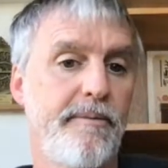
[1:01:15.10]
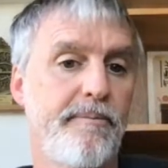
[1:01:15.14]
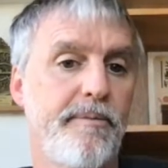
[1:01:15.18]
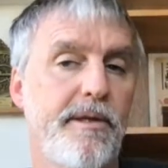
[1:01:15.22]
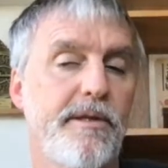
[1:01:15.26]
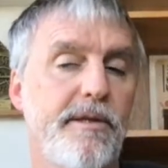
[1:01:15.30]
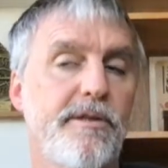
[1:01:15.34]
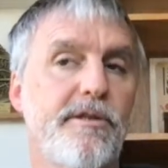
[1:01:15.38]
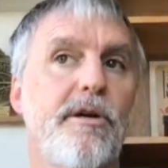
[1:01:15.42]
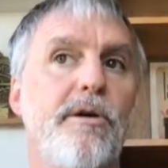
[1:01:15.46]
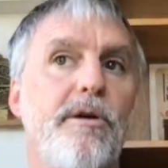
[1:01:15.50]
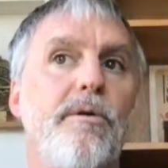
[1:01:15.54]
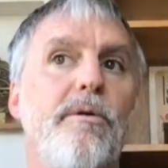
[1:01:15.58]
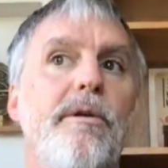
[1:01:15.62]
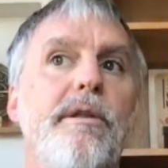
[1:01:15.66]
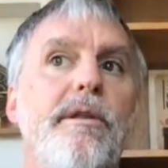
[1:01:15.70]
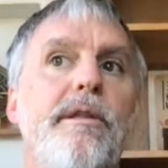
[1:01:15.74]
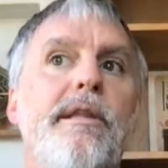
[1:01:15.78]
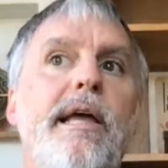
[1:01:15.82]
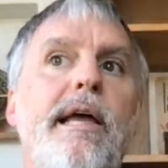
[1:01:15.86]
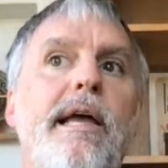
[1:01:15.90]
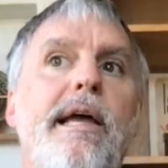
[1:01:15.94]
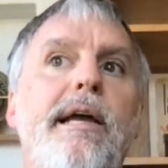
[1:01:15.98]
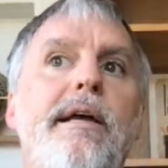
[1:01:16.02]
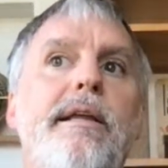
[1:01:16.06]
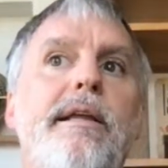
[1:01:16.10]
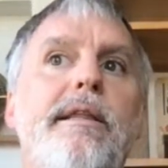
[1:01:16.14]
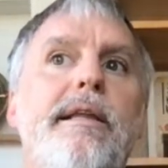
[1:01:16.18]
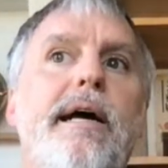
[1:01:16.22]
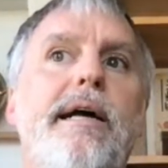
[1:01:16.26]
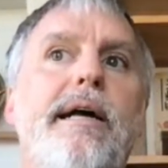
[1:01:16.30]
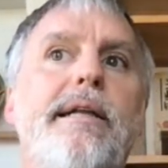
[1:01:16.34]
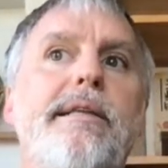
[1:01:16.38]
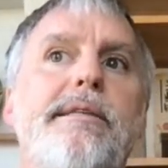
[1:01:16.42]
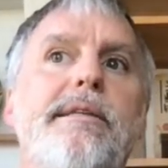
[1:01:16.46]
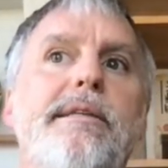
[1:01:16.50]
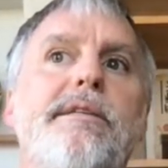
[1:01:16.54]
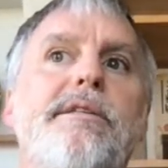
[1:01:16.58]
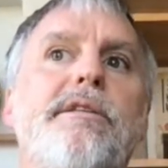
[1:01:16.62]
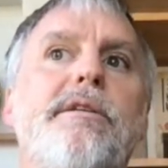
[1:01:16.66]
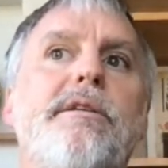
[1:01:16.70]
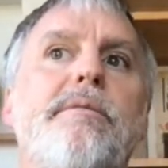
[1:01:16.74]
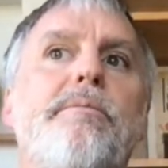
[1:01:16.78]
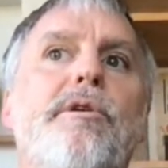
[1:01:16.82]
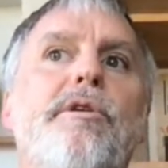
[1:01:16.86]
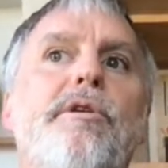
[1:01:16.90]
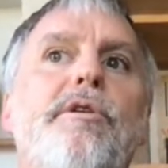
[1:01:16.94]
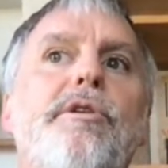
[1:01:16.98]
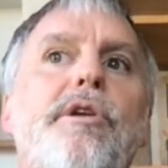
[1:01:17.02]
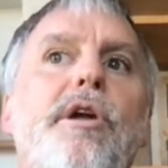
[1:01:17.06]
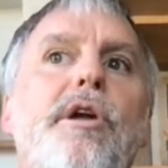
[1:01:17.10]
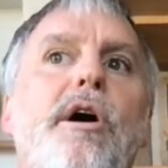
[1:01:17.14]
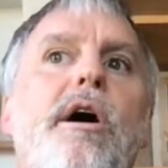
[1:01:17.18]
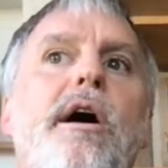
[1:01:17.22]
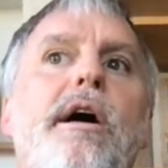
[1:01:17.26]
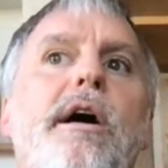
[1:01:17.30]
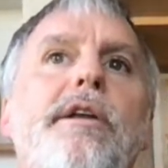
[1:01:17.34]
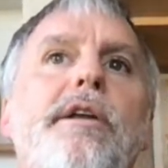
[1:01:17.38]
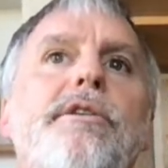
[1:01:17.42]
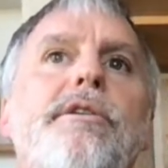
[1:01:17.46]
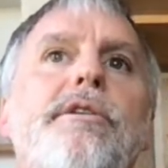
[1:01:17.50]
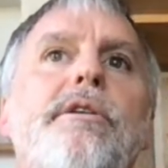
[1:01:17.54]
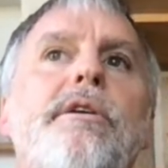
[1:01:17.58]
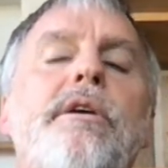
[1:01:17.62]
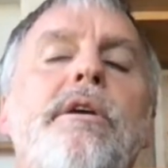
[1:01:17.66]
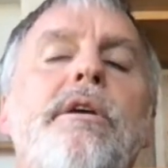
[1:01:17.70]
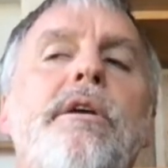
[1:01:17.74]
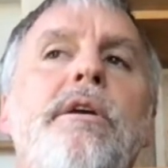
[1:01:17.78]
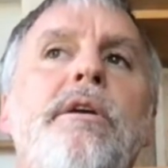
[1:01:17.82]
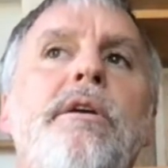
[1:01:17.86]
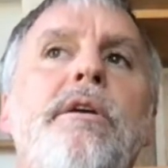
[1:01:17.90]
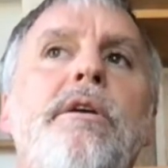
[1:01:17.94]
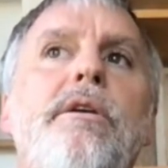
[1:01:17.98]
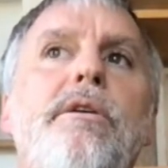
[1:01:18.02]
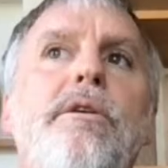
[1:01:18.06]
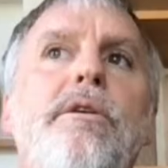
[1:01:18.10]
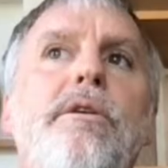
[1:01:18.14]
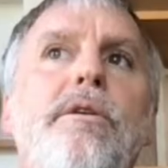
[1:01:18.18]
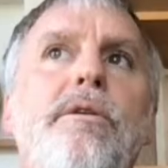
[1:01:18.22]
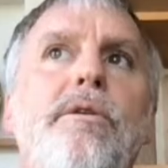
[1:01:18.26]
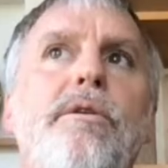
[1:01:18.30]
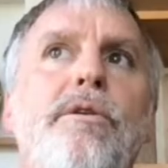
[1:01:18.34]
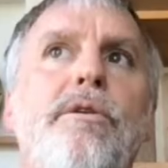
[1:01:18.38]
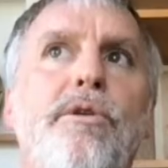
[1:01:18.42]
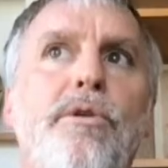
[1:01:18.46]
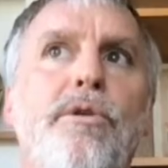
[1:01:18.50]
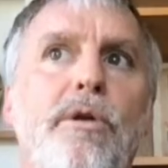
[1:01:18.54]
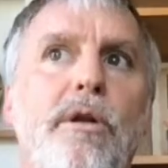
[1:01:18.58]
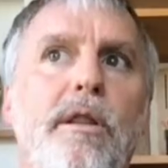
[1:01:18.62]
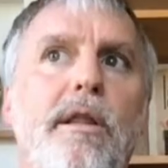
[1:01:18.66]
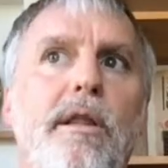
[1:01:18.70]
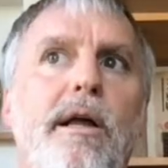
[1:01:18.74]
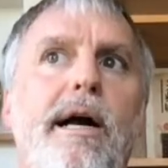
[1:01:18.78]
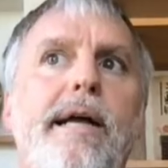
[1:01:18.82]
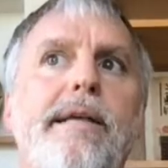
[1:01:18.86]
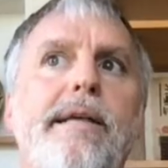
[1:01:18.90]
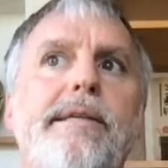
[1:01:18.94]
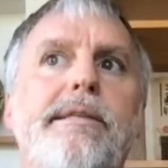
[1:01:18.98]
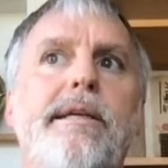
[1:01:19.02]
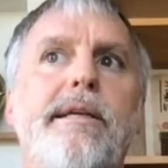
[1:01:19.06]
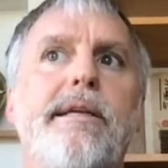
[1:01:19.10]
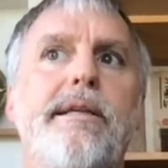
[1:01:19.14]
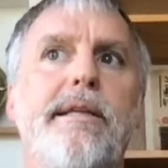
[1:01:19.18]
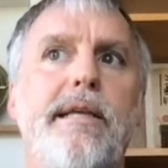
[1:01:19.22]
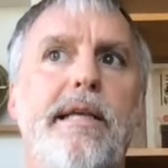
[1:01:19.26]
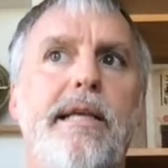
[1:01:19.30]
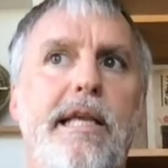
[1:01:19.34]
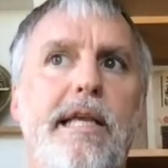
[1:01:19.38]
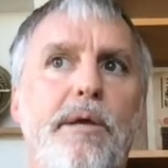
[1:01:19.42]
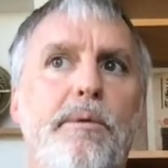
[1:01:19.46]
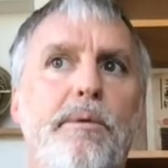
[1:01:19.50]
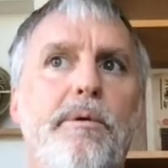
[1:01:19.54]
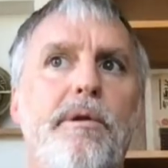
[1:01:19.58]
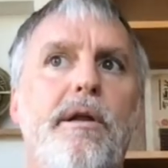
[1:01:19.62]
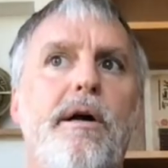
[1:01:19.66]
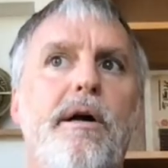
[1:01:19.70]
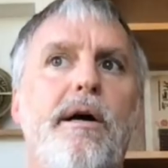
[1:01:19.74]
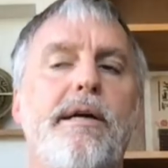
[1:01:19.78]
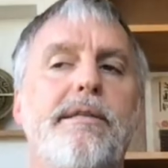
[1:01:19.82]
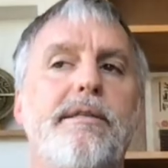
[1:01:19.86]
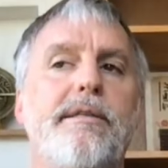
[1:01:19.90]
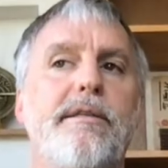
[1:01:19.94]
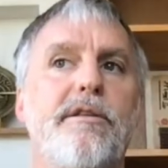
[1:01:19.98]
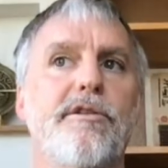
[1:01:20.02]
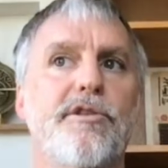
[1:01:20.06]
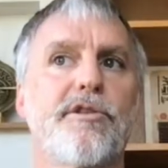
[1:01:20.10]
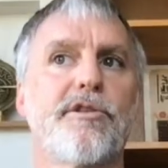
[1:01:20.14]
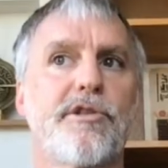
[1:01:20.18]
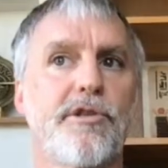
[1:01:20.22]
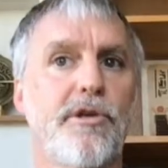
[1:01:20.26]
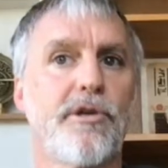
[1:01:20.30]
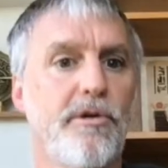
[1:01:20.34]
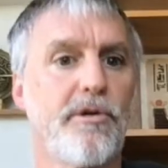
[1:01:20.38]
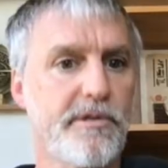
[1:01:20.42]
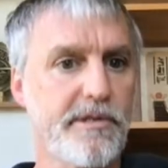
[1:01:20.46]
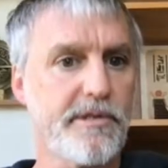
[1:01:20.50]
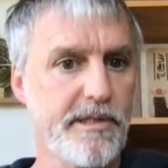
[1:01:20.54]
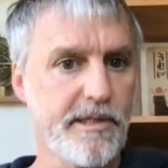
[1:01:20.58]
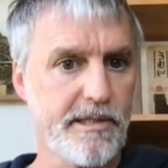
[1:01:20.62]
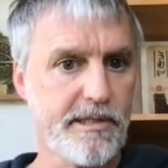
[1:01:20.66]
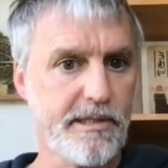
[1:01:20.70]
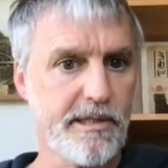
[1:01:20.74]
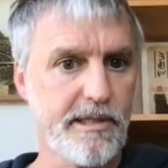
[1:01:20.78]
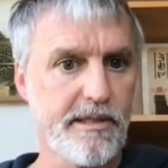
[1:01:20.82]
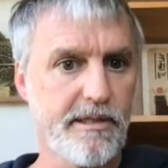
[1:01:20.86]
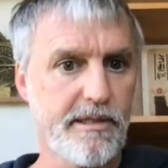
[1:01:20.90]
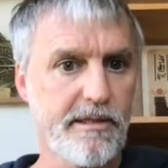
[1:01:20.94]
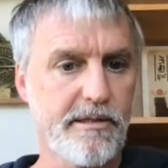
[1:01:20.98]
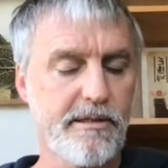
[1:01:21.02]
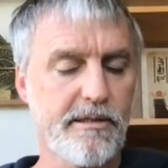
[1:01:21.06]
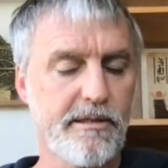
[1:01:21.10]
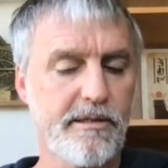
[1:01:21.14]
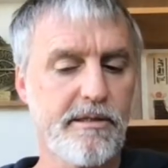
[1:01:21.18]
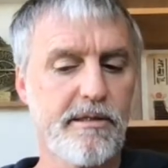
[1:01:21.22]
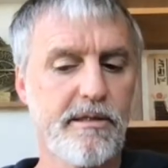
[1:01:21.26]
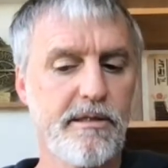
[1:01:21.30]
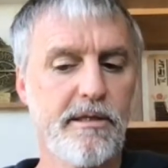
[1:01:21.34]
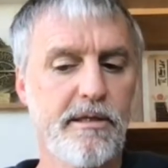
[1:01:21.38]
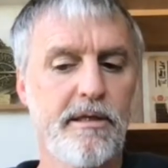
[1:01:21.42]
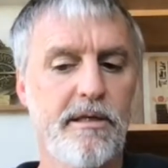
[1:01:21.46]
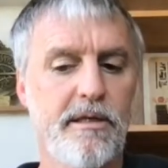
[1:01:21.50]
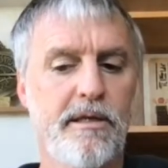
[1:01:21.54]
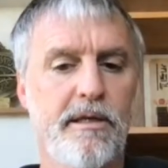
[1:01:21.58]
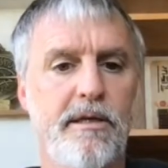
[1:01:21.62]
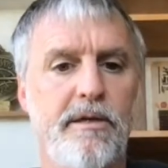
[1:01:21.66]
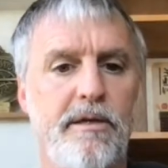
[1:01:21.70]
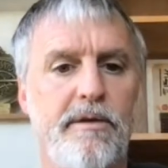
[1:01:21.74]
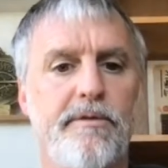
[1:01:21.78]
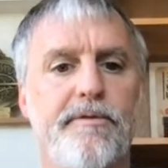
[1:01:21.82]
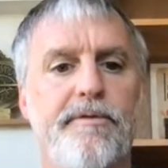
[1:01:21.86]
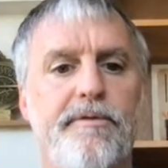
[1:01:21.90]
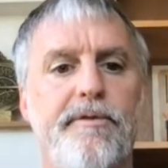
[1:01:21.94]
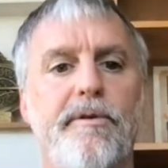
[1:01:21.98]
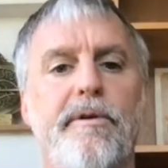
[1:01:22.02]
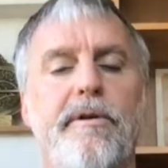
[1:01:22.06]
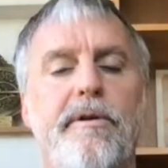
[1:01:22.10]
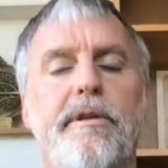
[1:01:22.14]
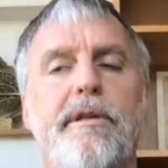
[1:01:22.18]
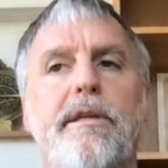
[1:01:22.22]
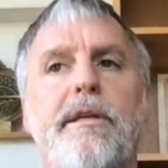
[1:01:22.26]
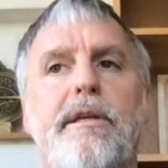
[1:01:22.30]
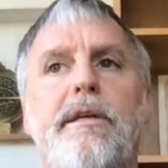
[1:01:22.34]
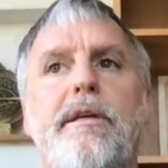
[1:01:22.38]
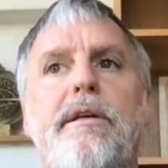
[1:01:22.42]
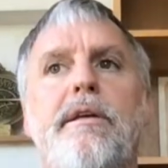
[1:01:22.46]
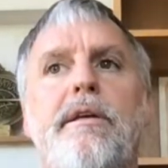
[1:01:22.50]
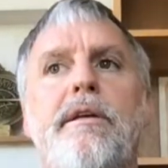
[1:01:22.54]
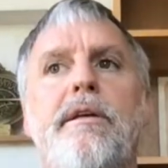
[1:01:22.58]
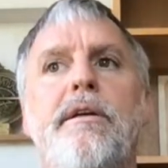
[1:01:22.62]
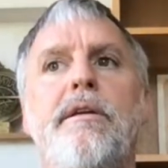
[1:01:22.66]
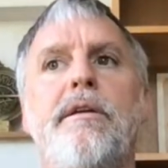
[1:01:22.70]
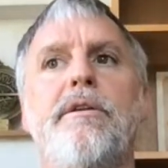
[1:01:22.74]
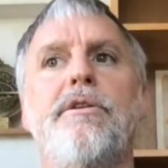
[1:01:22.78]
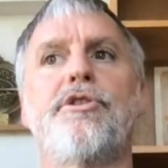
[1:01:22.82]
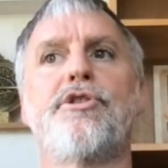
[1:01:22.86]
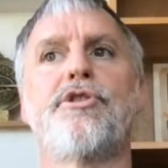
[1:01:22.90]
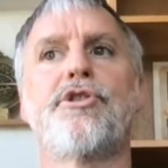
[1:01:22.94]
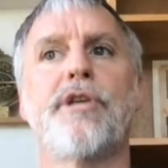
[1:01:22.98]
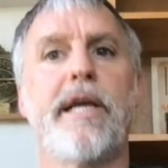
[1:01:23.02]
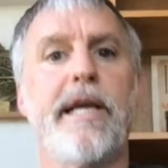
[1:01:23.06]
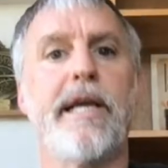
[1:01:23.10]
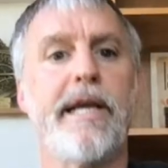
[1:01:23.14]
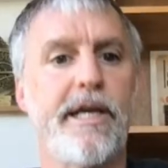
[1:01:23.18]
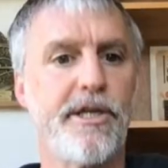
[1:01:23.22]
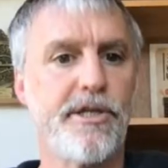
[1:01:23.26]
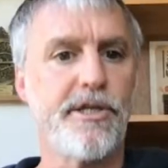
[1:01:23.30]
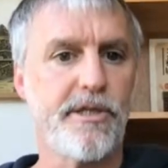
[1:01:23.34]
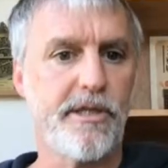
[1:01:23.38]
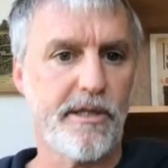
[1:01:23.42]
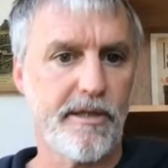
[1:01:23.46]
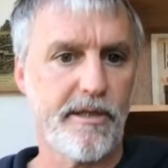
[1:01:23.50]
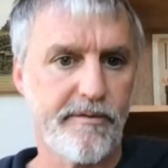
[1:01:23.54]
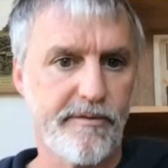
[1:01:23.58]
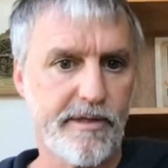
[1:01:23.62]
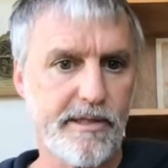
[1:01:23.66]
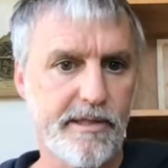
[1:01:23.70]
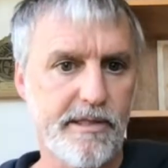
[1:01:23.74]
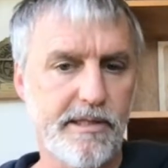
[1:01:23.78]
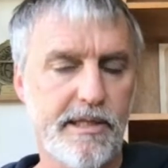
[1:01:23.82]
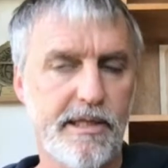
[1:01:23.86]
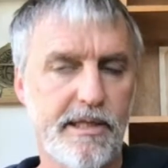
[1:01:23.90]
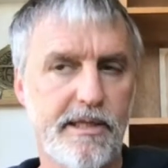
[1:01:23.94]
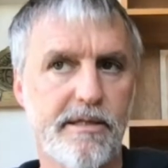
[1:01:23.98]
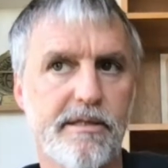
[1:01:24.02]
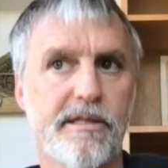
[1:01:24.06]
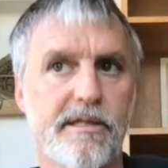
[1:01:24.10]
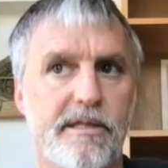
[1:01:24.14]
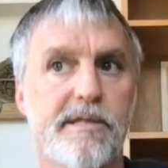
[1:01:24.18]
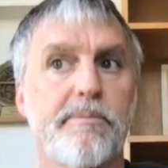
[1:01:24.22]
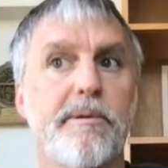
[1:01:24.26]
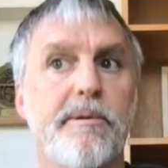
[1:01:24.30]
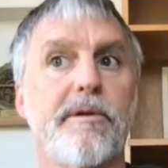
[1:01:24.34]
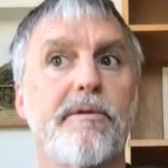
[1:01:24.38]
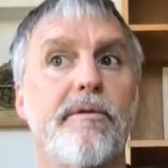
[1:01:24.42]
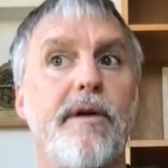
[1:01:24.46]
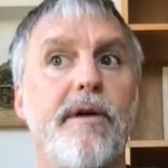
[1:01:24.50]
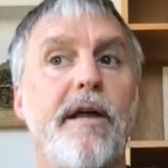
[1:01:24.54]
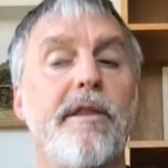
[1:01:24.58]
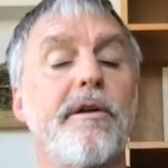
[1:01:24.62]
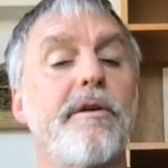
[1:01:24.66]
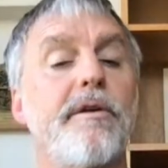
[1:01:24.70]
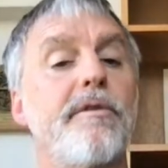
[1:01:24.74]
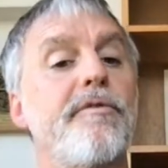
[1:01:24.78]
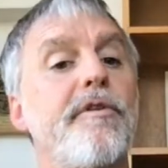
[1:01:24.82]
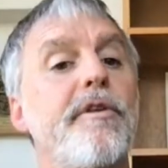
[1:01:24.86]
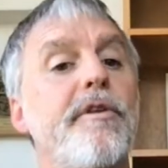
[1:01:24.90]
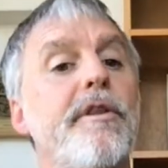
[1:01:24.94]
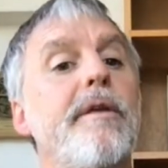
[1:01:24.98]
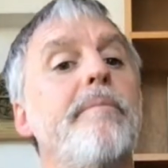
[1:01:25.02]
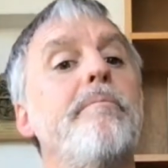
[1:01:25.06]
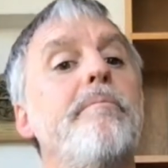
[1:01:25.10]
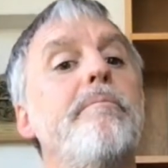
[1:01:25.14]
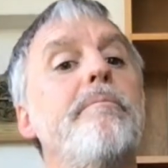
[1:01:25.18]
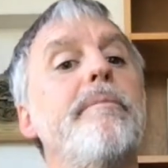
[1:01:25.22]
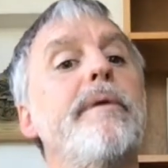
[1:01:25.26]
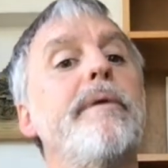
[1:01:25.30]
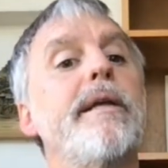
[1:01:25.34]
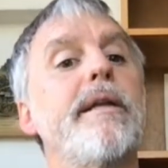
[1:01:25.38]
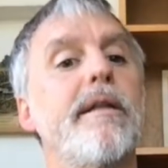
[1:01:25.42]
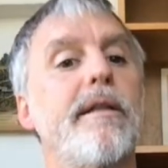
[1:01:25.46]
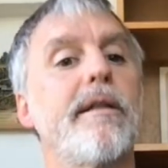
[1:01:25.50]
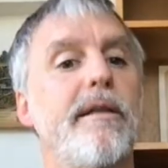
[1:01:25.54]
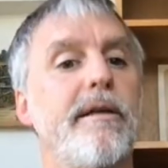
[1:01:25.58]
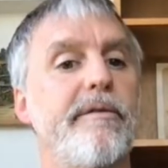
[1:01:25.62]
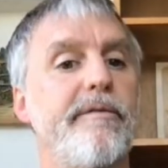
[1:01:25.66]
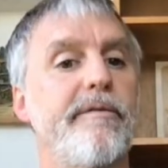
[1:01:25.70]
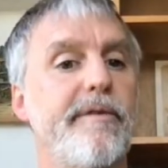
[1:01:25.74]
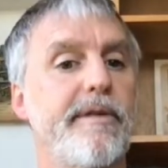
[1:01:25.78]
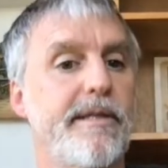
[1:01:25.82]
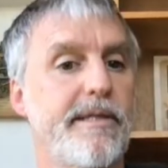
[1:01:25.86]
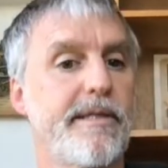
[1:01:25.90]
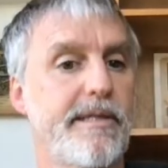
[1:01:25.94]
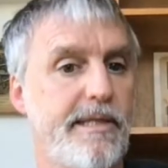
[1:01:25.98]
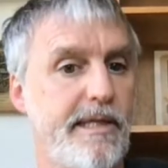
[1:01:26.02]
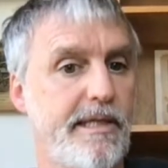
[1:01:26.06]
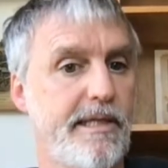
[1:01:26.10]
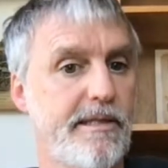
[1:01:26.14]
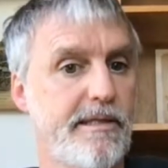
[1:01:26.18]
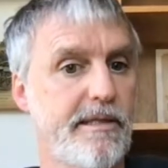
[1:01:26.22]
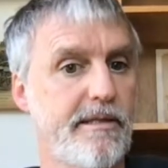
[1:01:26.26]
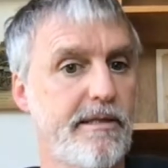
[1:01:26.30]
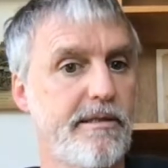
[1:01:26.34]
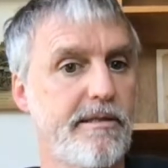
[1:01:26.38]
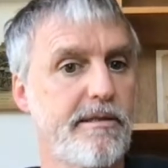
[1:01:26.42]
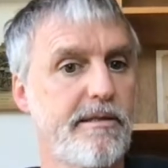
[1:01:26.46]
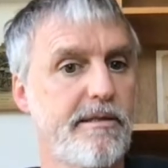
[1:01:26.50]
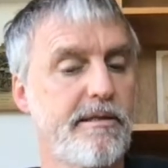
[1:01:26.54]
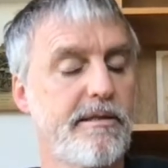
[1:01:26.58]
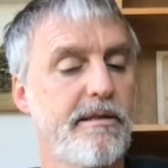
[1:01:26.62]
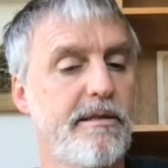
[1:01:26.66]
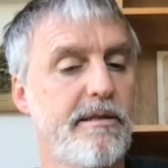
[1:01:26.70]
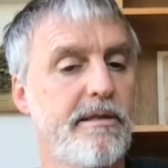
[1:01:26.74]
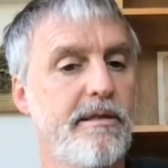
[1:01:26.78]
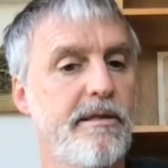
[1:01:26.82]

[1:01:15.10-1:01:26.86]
So they, in that system, are not utilizing the equinox and the solstices for the changing of the seasons, but rather for the middle of the seasons,